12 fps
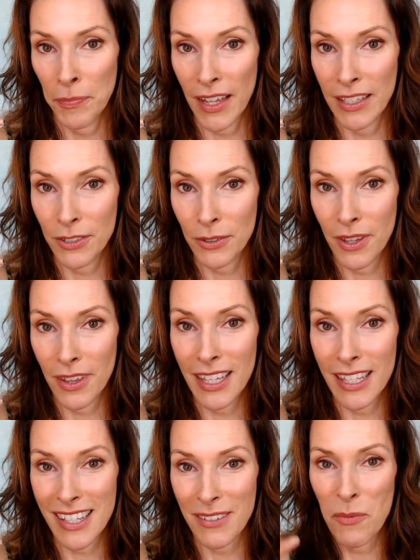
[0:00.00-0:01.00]
And so the
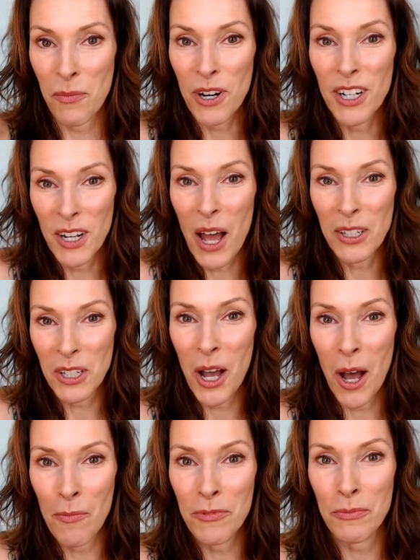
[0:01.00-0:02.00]
thing is that when we're in an
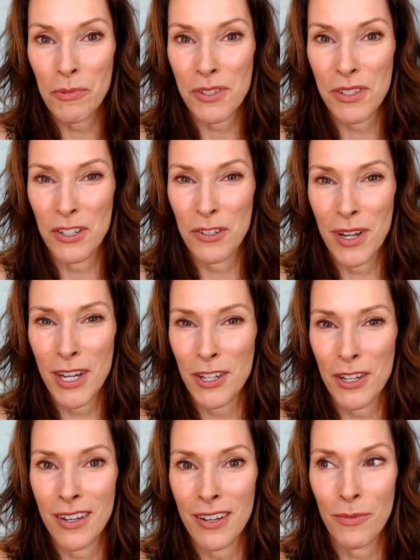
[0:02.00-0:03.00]
uncomfortable
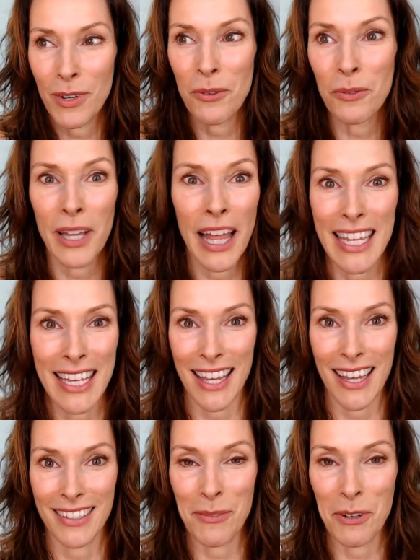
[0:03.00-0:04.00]
situation, we don't like
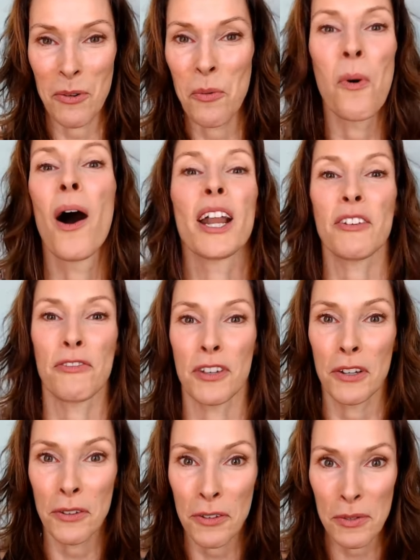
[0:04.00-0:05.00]
it. We don't want to
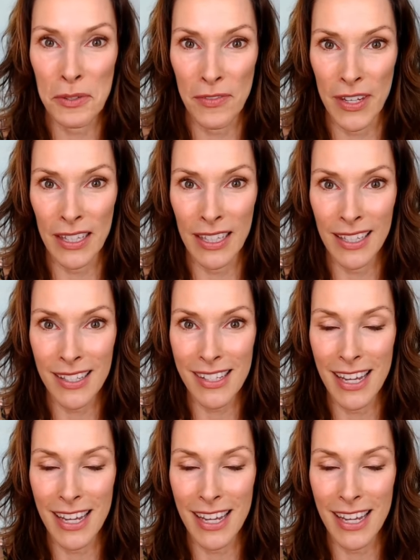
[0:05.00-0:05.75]
feel those feelings.